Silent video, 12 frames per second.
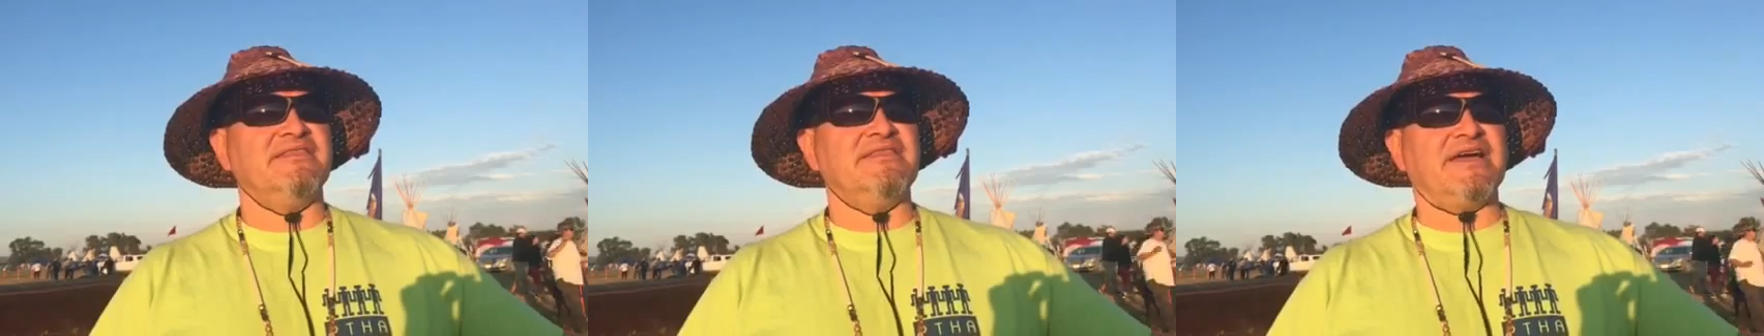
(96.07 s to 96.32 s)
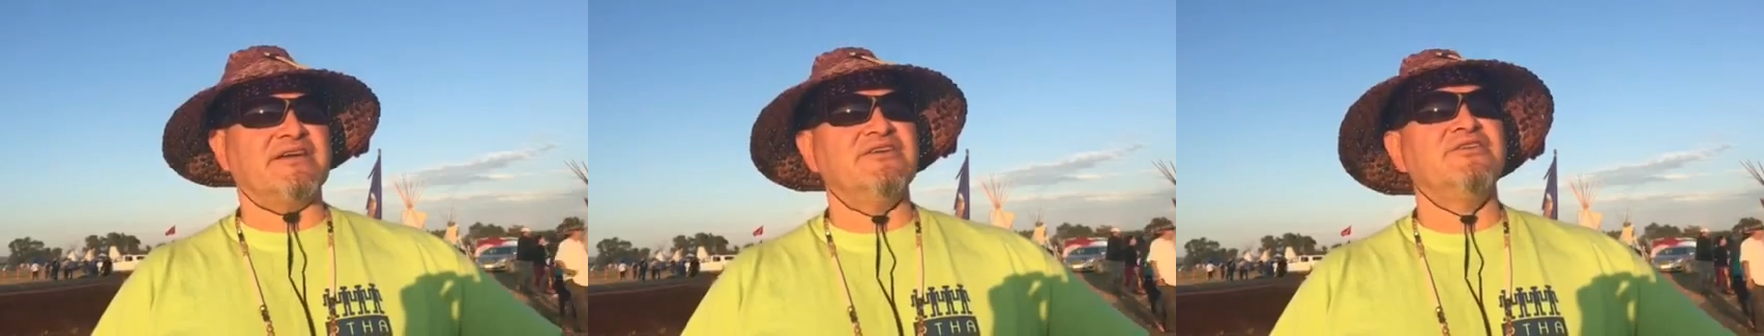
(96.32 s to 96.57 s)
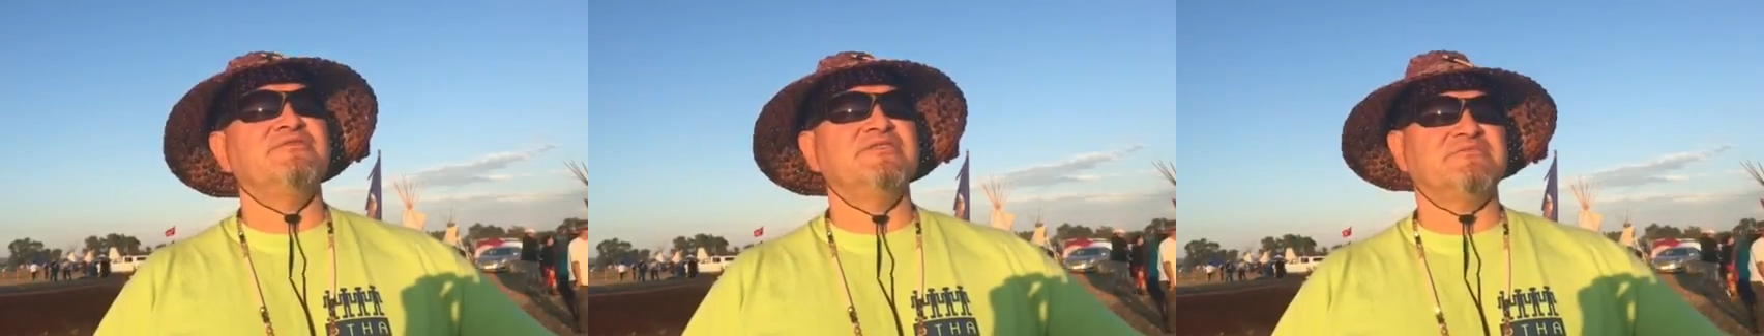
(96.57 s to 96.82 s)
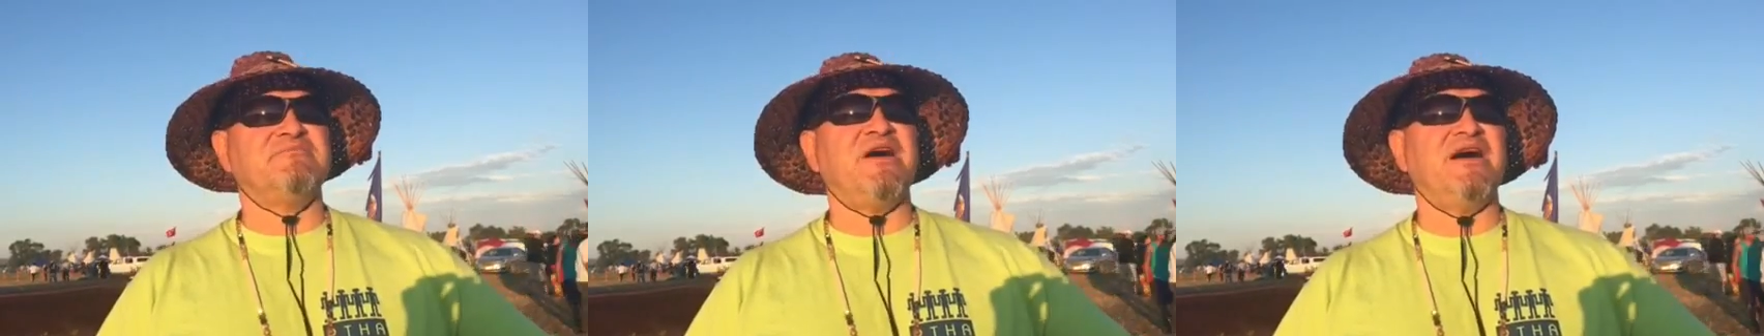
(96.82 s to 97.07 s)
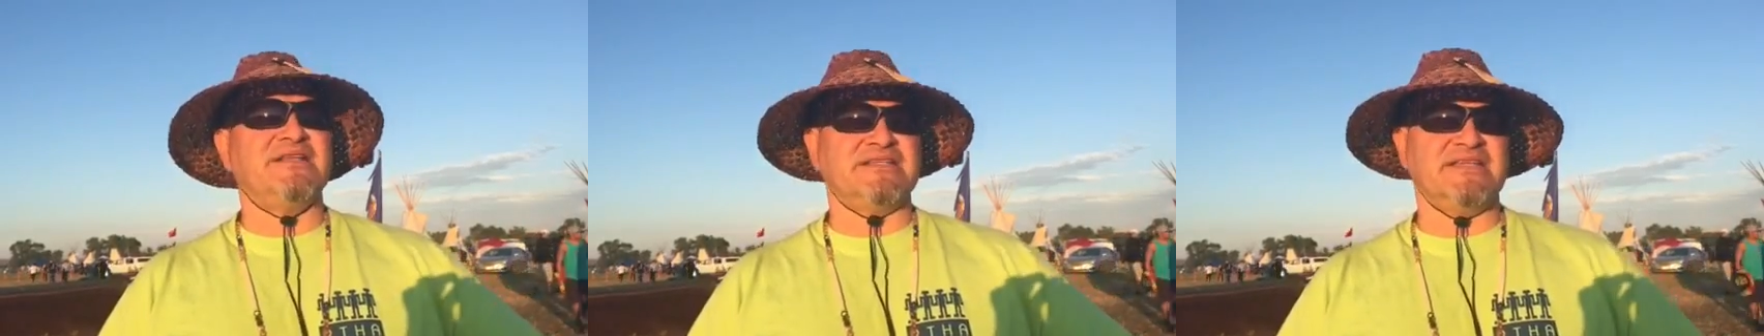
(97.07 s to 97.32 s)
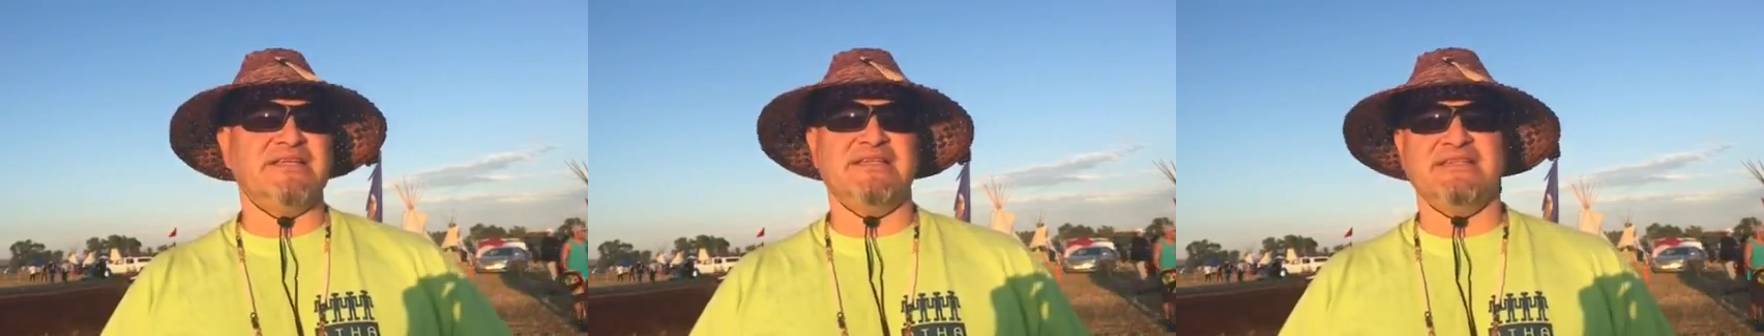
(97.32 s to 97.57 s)
that could
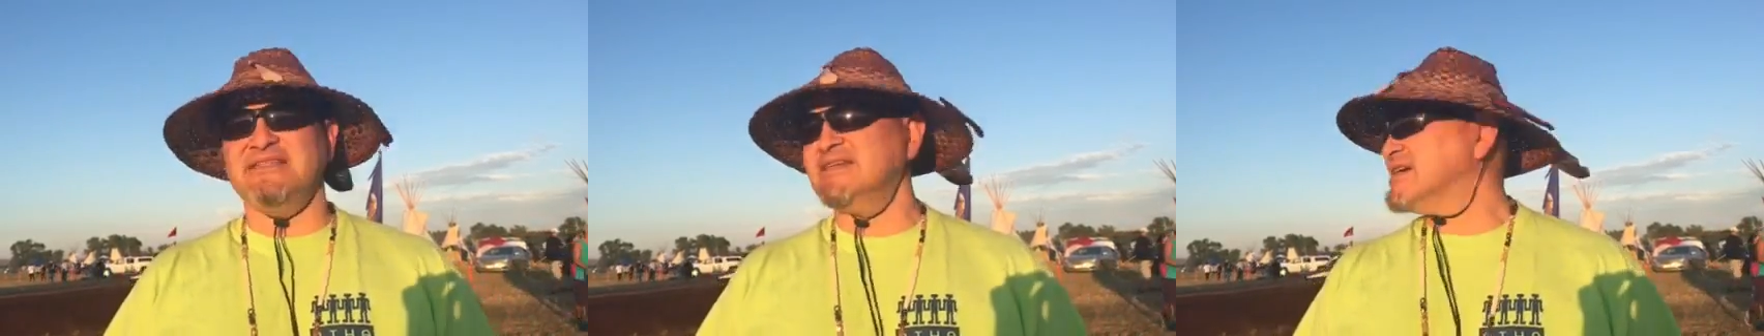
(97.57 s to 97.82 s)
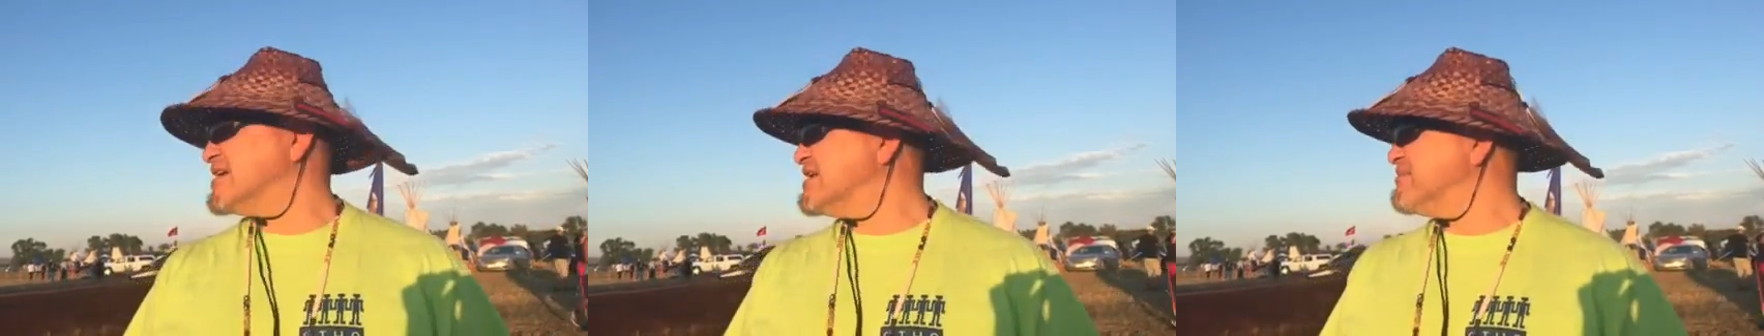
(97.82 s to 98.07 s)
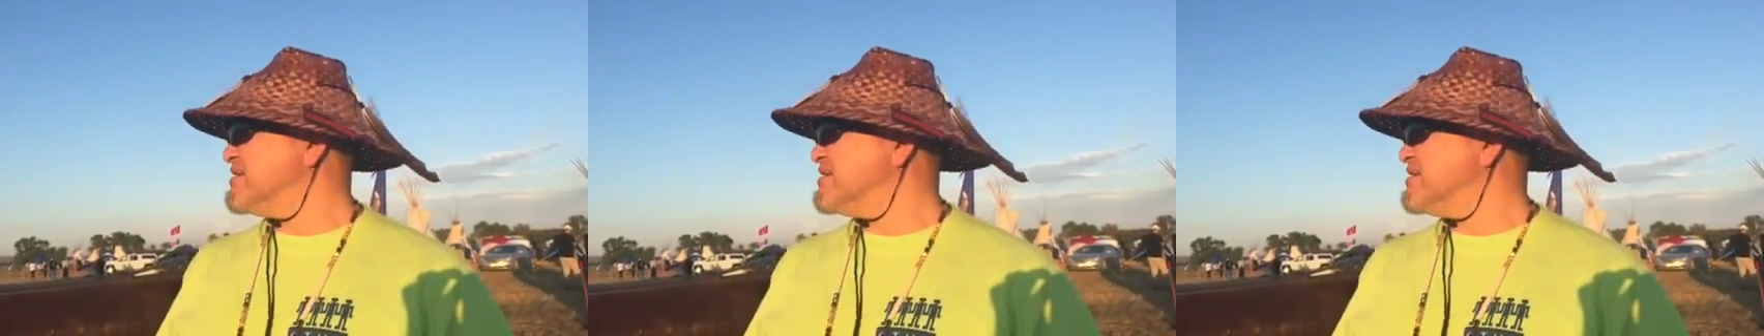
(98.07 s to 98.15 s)
respond did. I